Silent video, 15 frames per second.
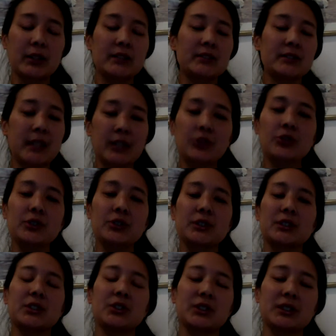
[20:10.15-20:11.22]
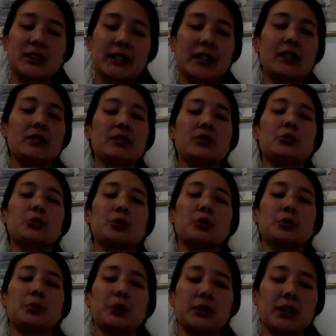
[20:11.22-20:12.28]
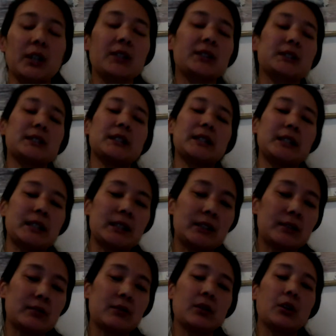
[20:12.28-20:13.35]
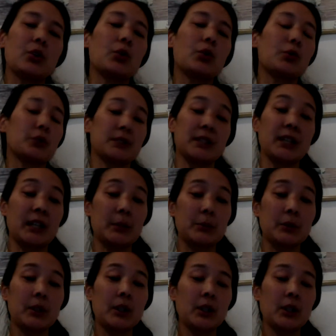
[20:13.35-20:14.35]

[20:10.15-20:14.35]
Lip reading: it's naturally going to just get a little more toxin in it over time.